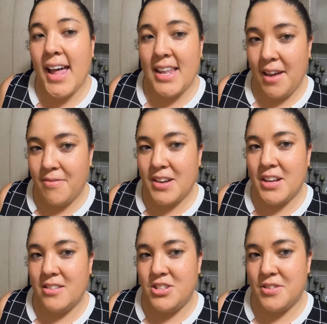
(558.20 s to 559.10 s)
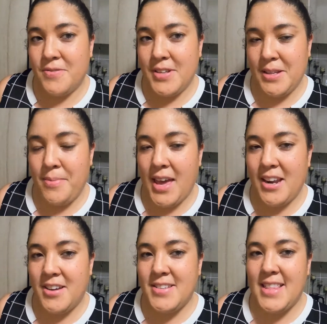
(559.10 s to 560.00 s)
I love the culture of
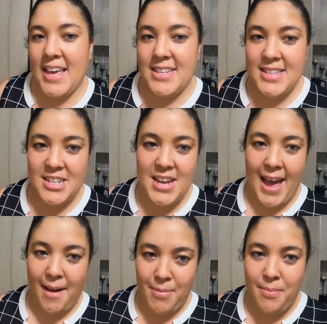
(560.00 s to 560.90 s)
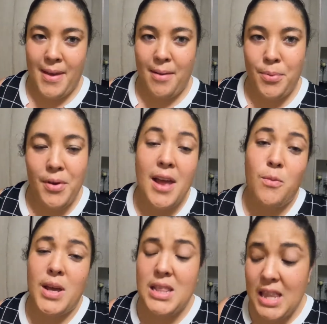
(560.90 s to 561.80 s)
Filipinos. They are such a happy people
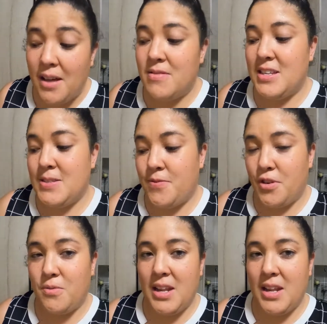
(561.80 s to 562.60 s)
and we love this food.